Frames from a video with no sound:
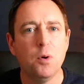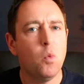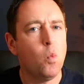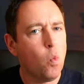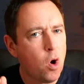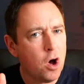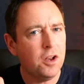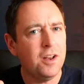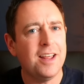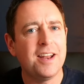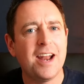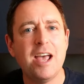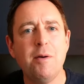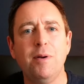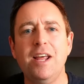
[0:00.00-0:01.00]
but one
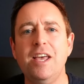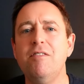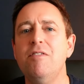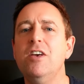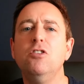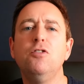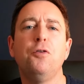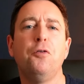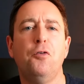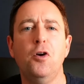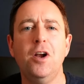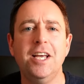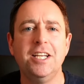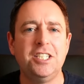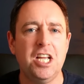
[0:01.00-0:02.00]
that I believe is
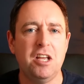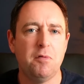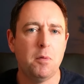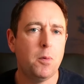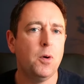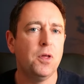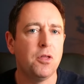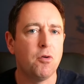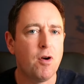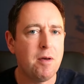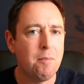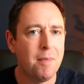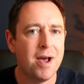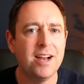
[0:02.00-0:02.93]
fully achievable with the right